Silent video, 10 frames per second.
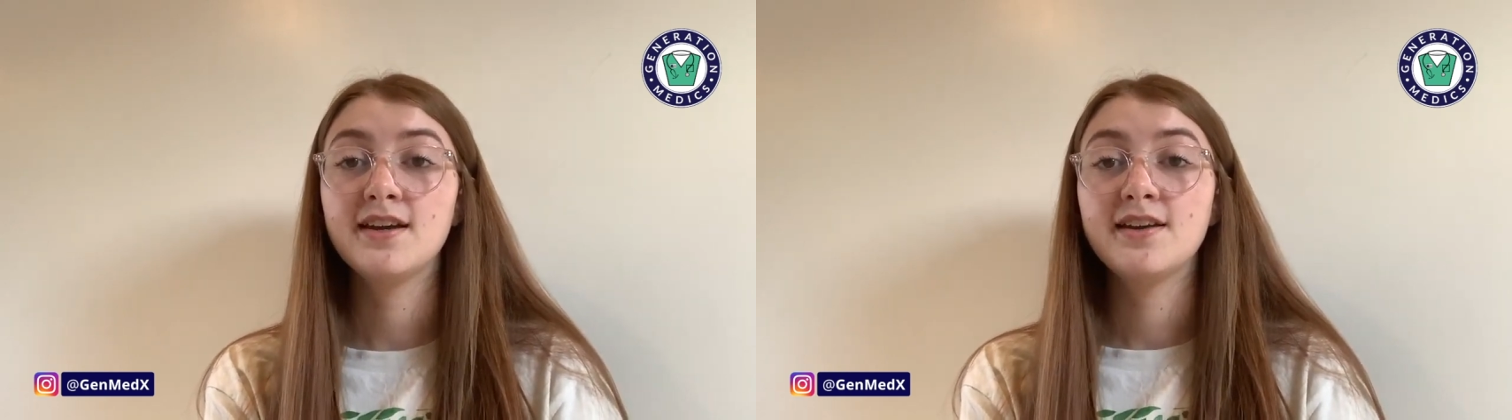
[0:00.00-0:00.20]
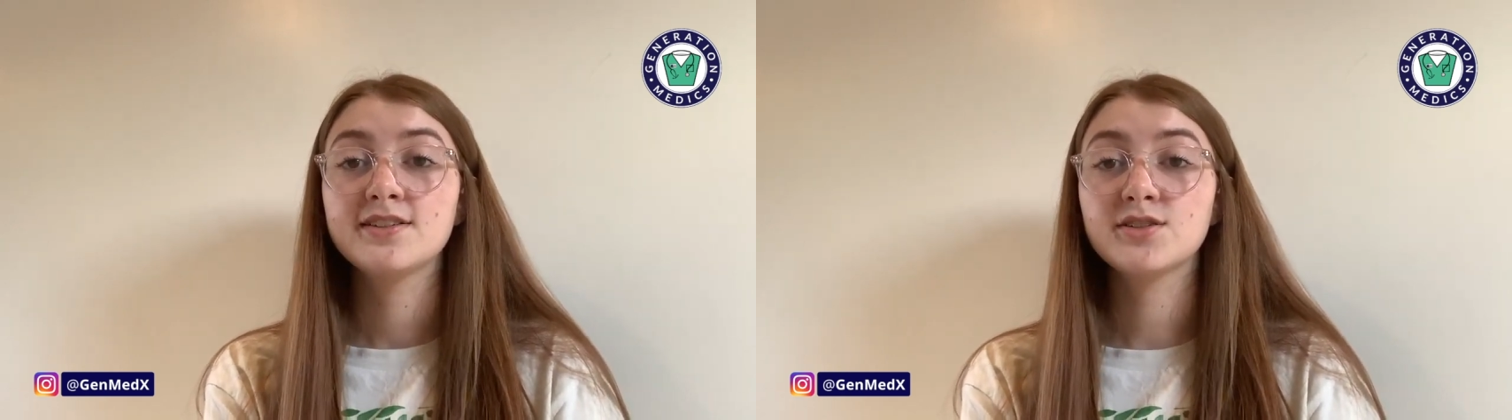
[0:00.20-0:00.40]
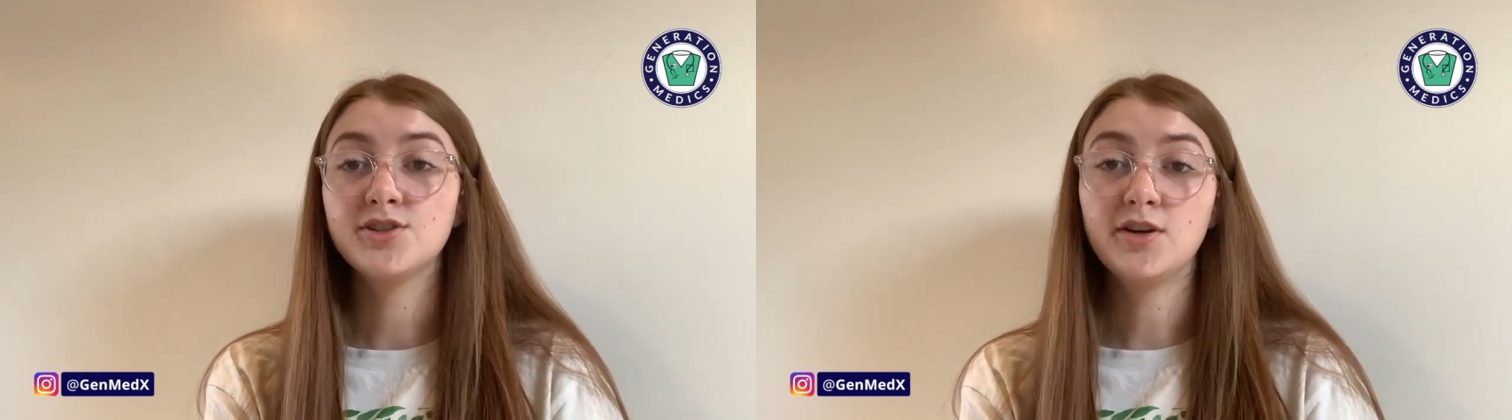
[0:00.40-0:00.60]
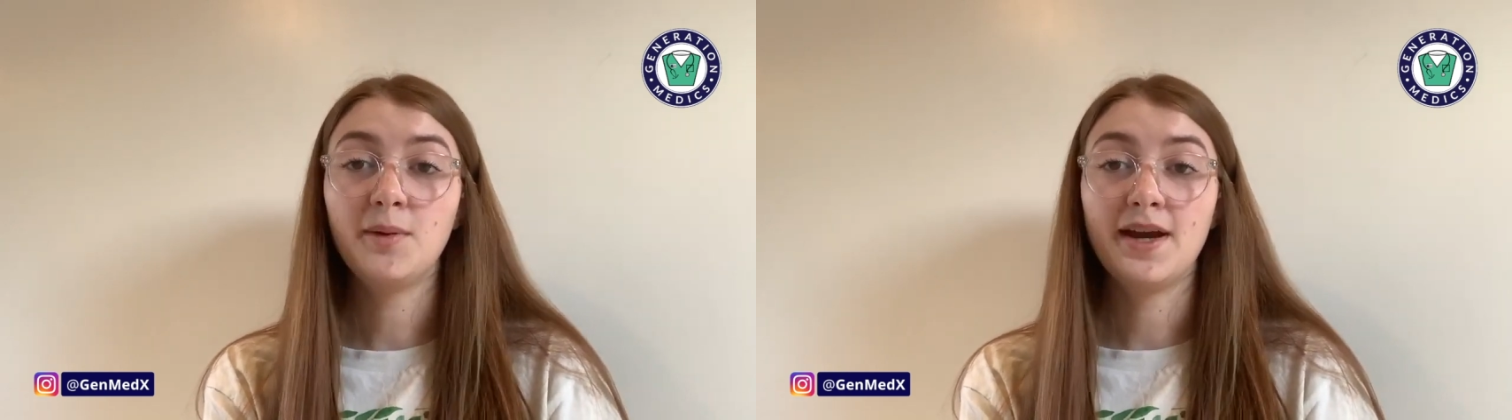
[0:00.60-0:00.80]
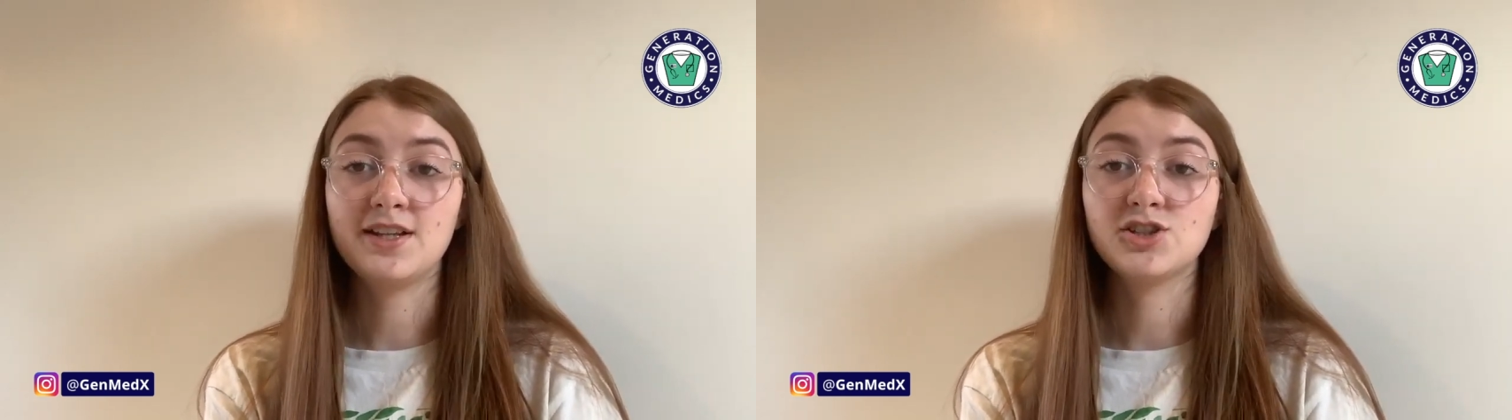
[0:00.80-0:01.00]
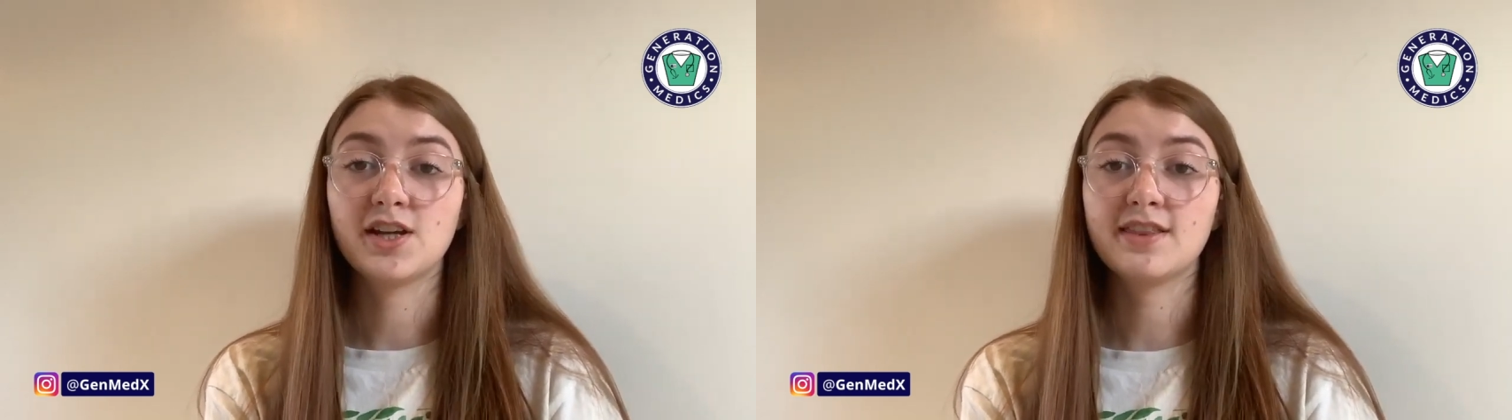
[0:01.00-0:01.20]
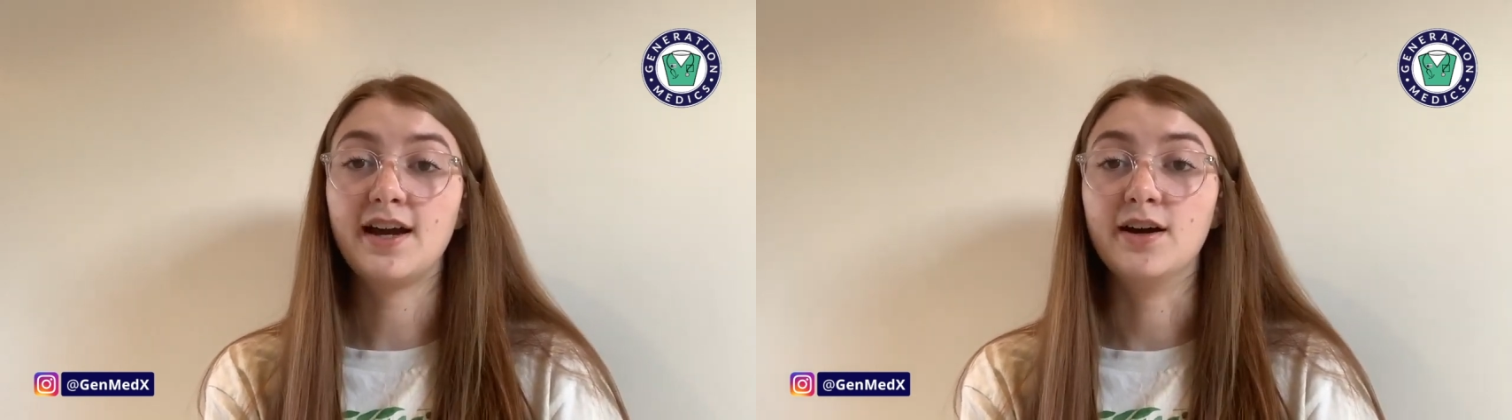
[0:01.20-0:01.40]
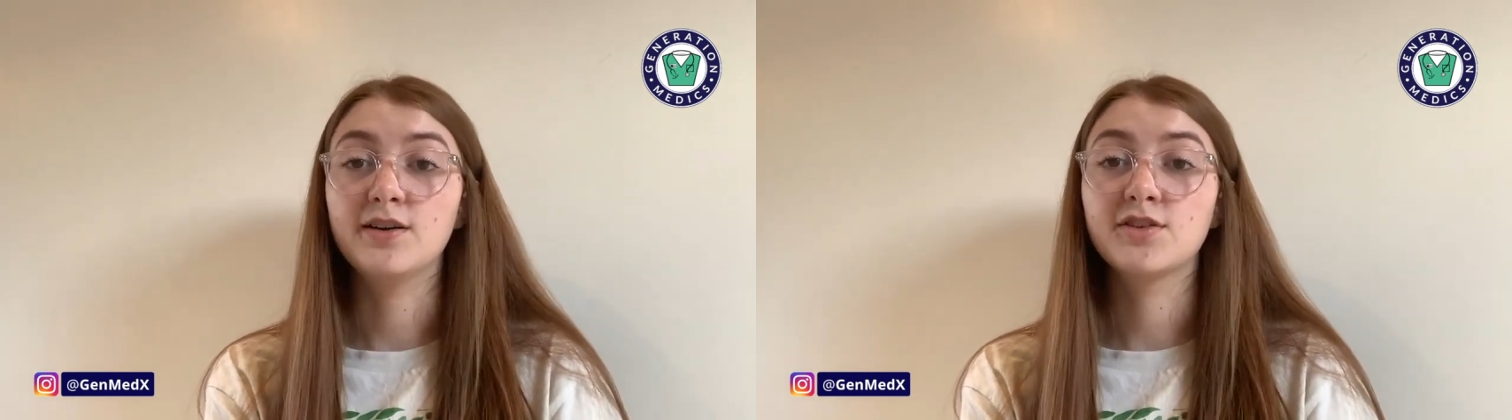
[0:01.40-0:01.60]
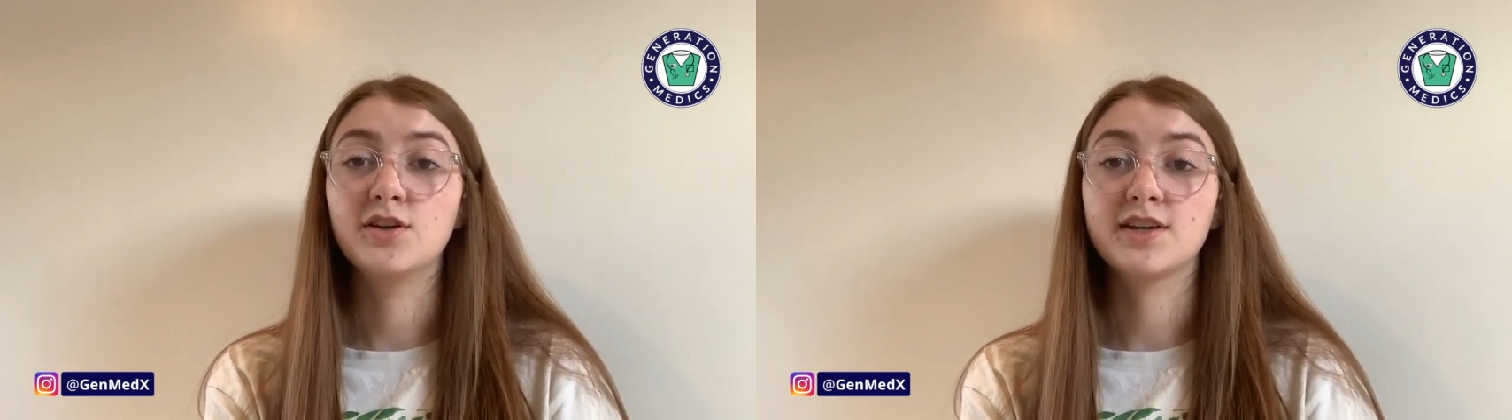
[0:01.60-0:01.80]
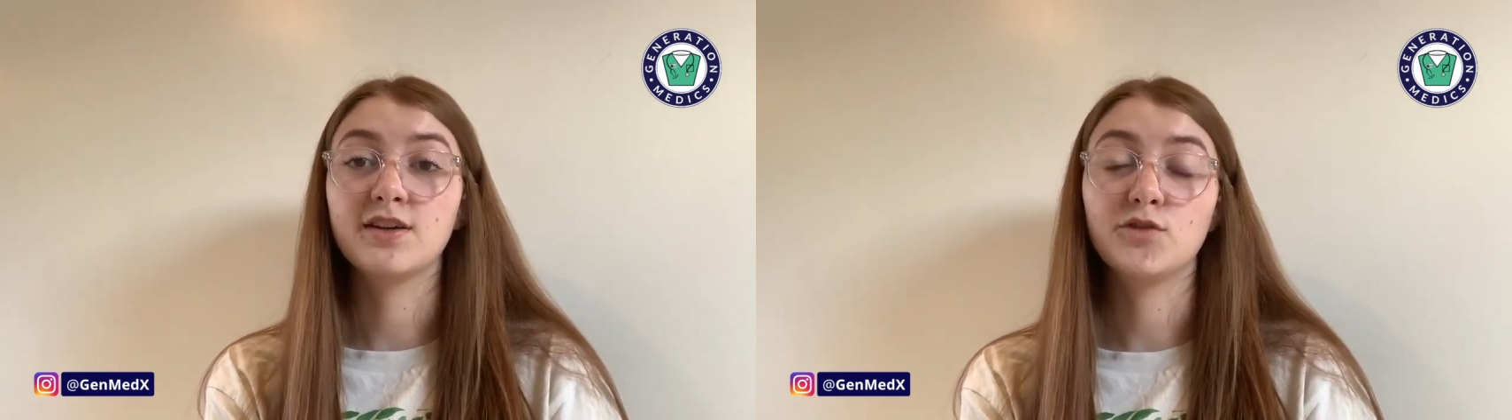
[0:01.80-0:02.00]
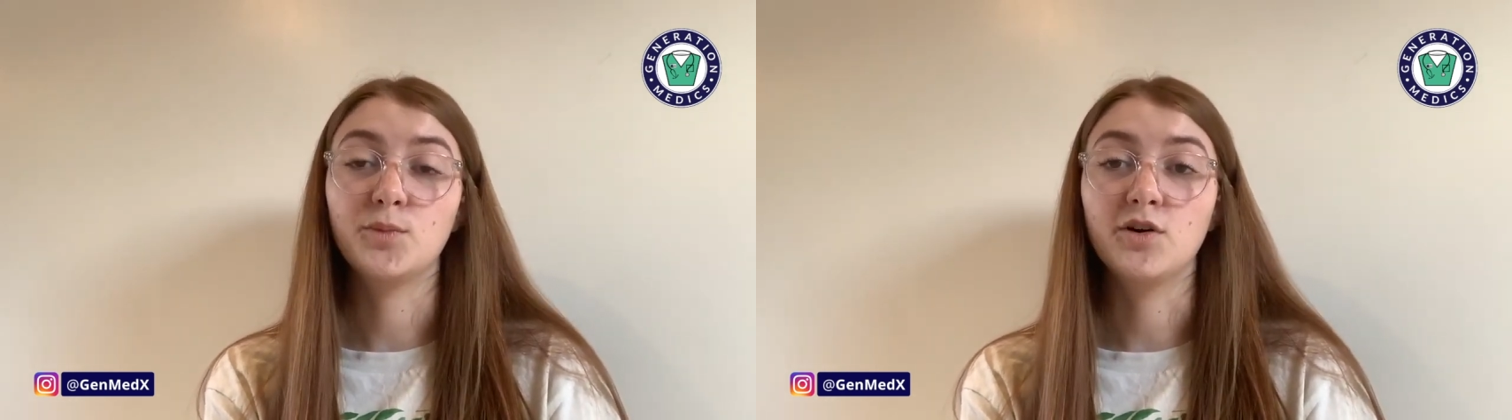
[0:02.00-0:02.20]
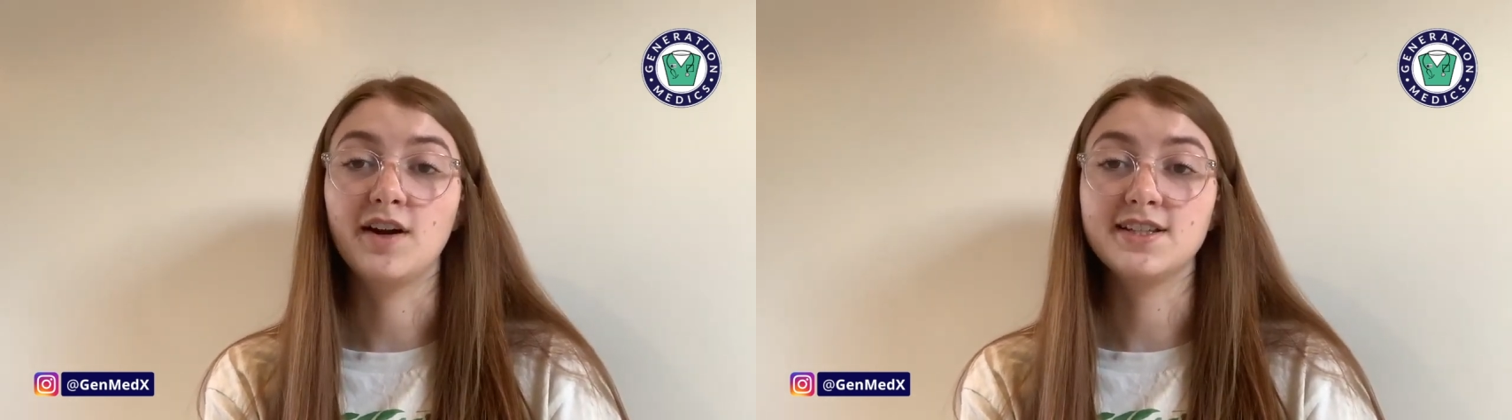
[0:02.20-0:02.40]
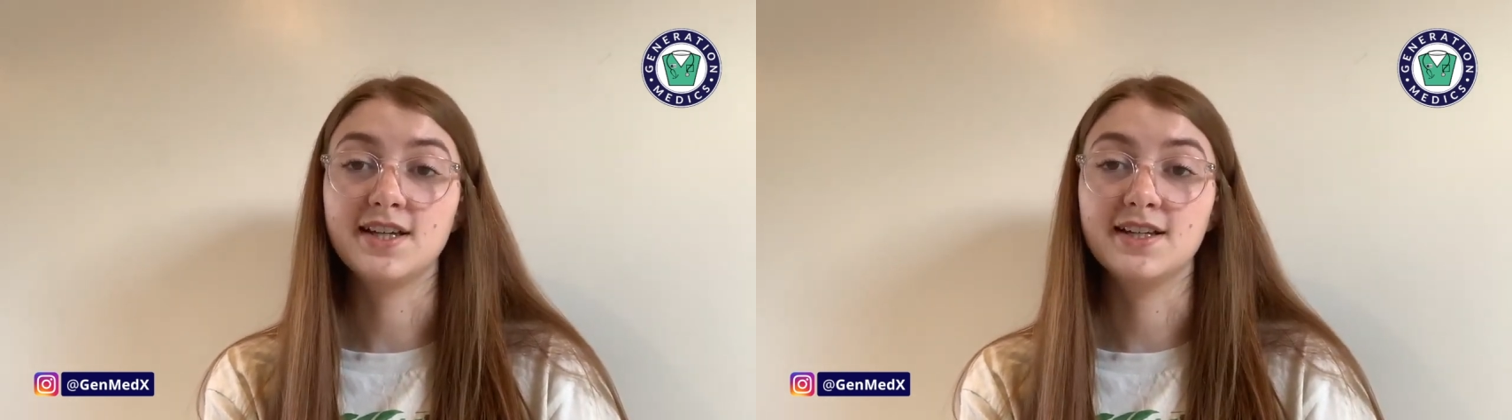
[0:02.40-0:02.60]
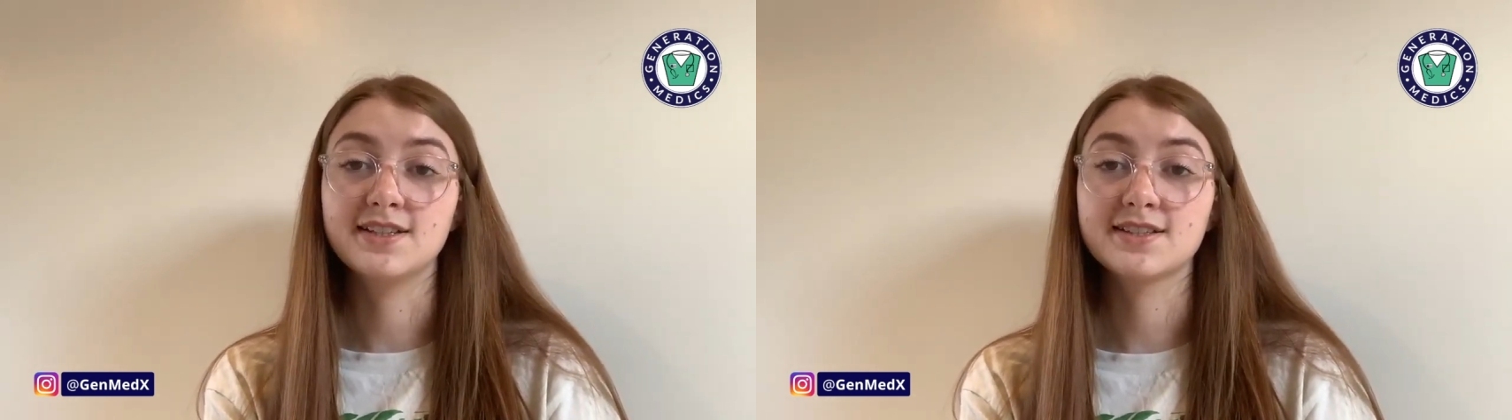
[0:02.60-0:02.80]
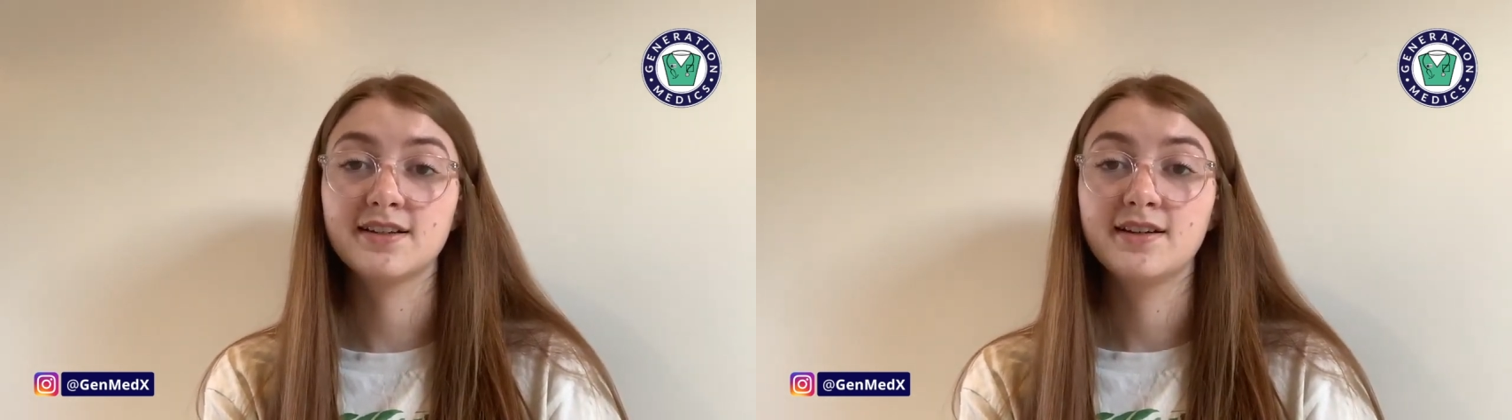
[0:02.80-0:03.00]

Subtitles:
so do go ahead and check that out if you're looking for more ideas.